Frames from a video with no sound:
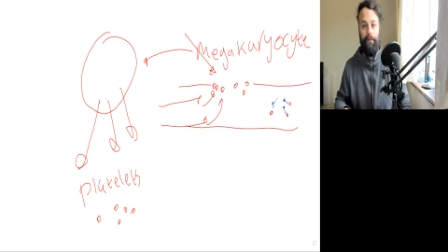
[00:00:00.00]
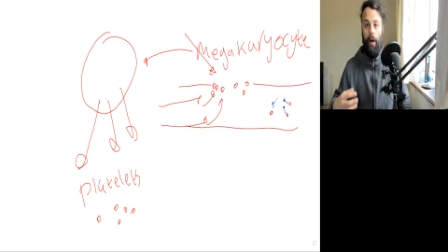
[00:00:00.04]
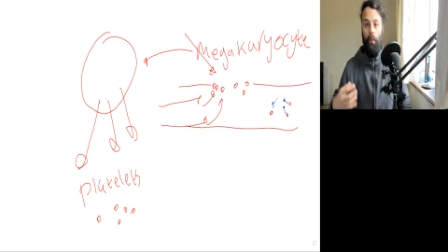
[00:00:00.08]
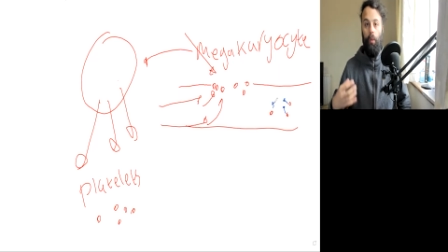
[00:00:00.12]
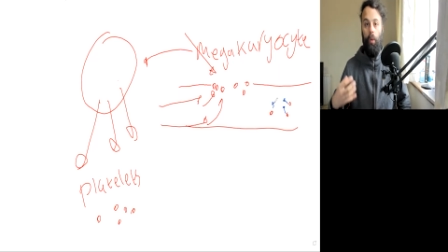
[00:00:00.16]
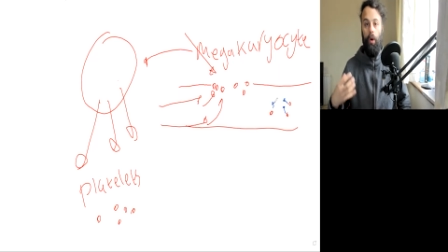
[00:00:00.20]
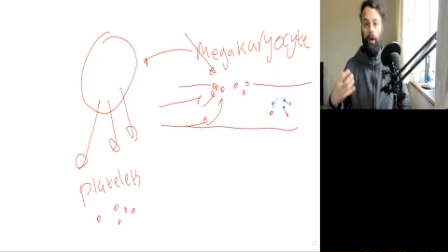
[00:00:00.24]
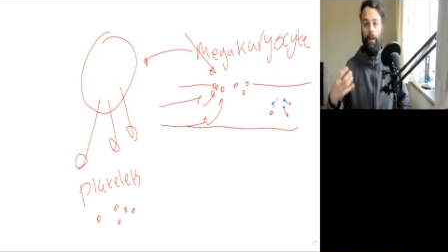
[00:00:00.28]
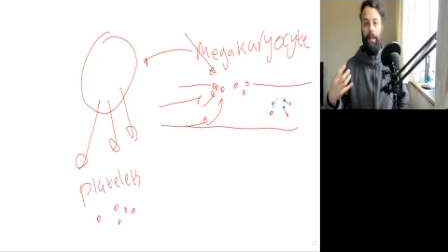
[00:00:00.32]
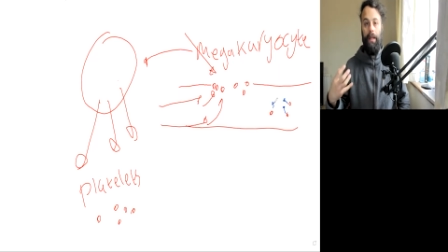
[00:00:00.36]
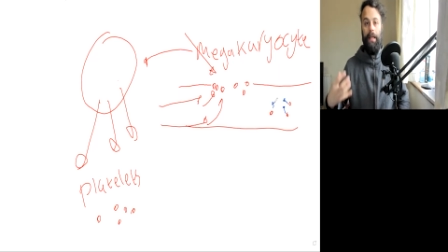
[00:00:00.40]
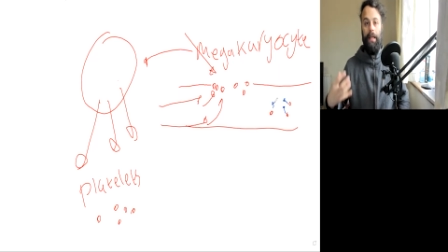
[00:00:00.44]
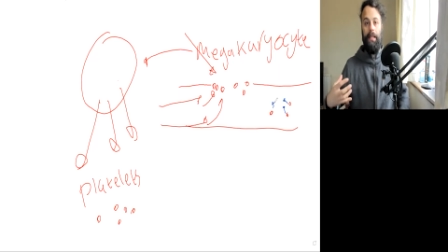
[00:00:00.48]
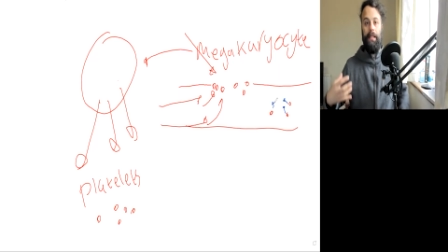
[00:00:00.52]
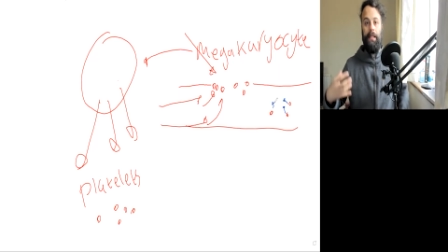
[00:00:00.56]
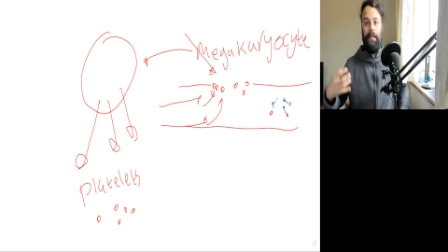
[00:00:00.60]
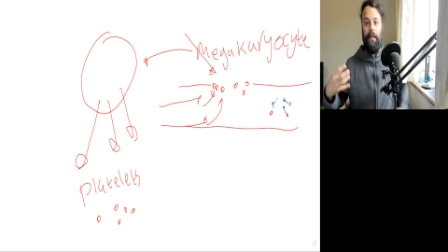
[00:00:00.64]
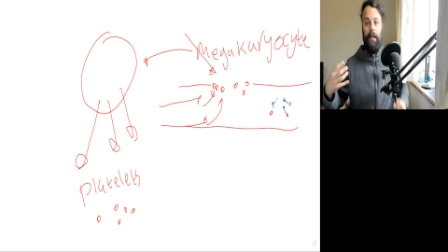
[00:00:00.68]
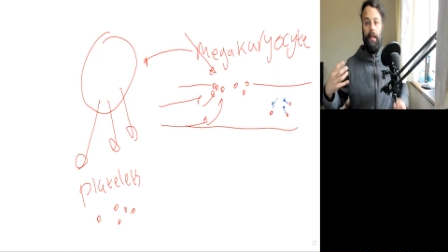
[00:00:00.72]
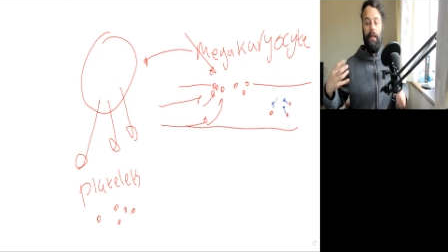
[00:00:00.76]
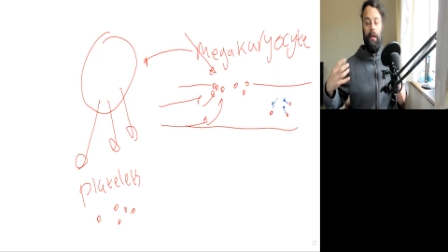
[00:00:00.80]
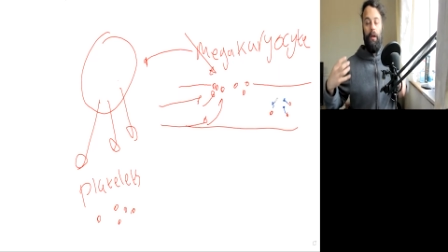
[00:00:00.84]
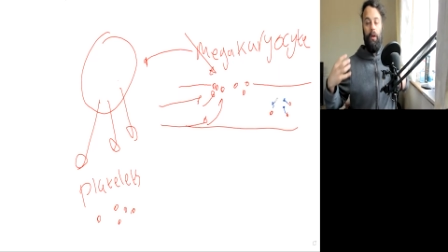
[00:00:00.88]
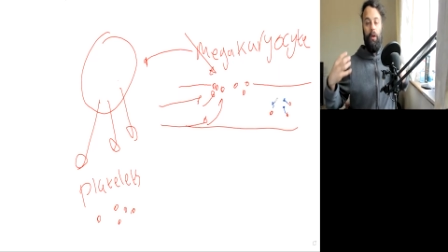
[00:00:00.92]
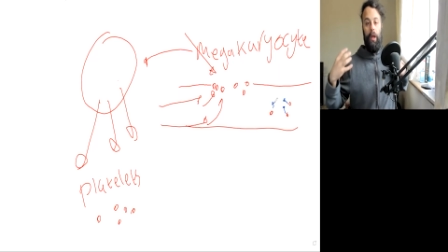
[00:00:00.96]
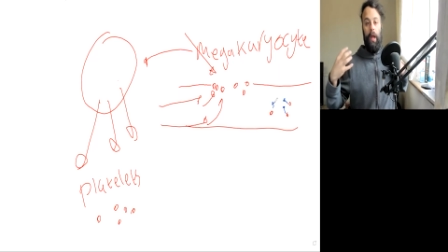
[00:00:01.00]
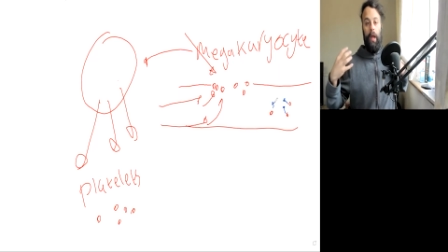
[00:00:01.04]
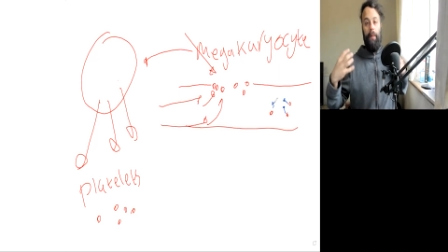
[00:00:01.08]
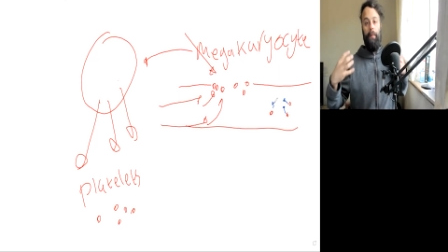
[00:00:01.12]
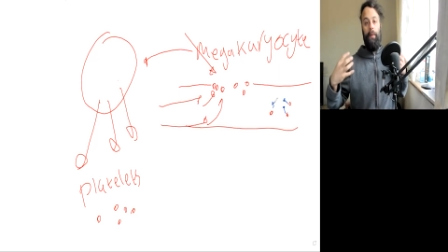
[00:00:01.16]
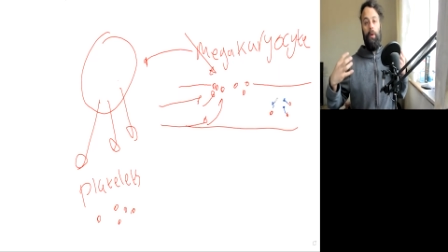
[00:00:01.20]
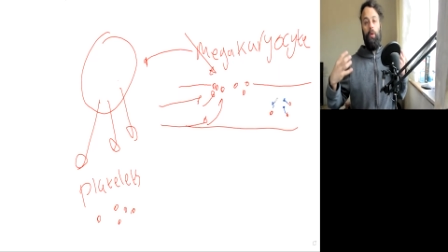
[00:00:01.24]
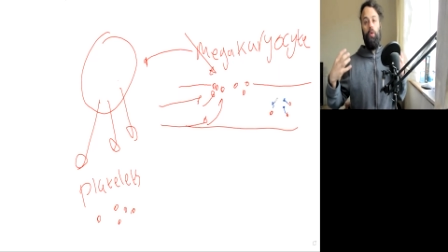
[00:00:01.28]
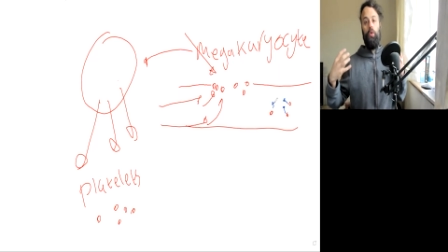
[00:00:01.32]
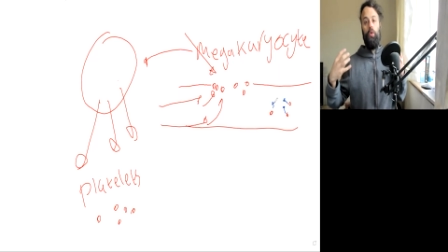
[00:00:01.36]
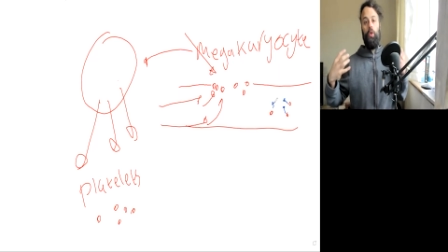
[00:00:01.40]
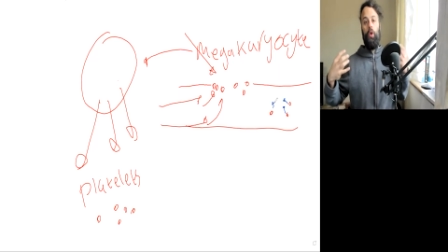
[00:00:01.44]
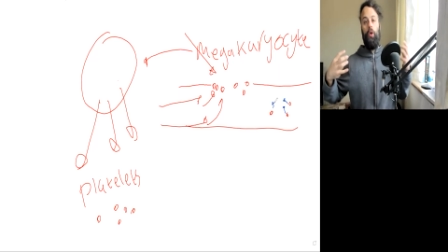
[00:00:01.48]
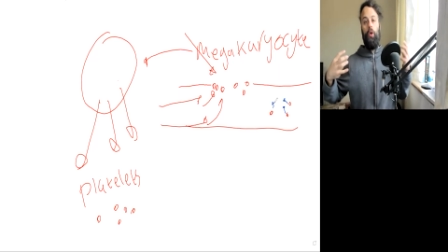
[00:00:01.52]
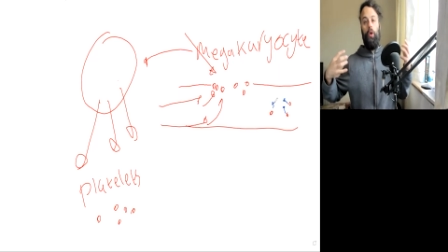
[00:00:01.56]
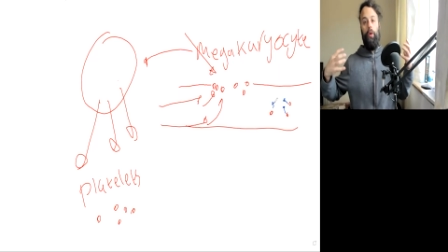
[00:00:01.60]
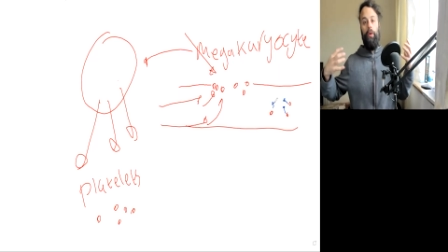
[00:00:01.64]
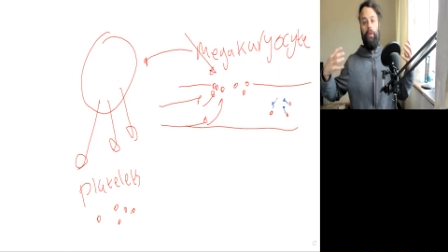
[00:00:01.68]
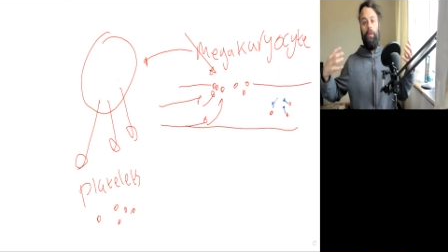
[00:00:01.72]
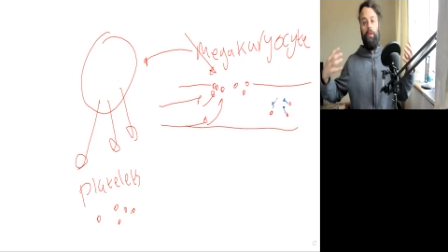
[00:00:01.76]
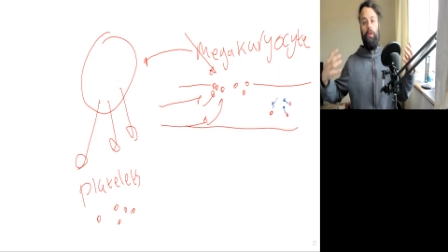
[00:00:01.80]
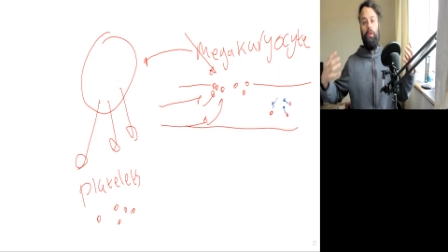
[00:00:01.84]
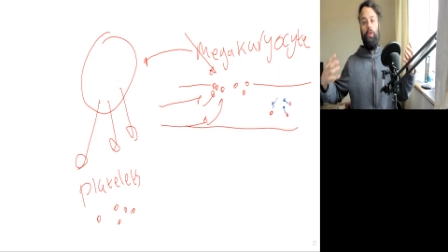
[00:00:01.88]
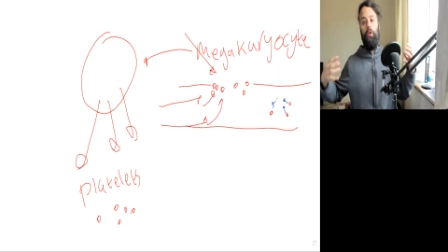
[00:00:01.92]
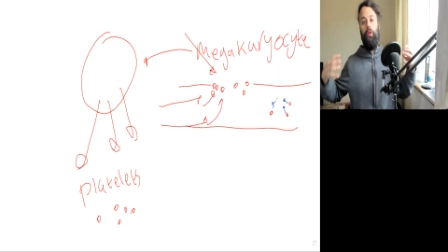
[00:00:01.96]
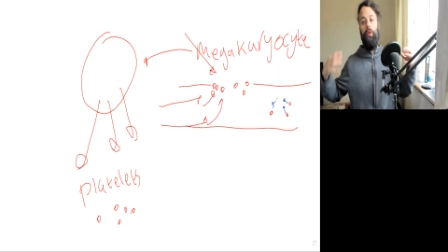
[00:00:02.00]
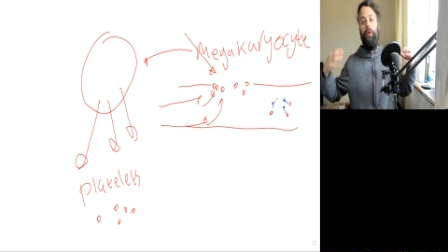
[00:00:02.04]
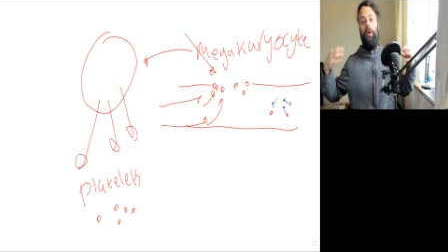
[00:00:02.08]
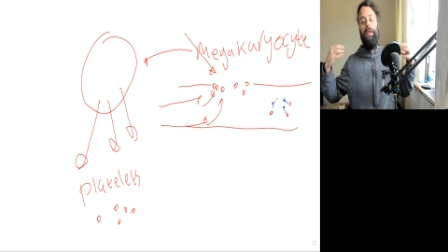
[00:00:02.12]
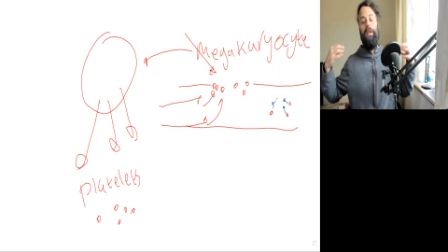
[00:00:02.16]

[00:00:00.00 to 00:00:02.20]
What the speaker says: And what these chemicals are going to do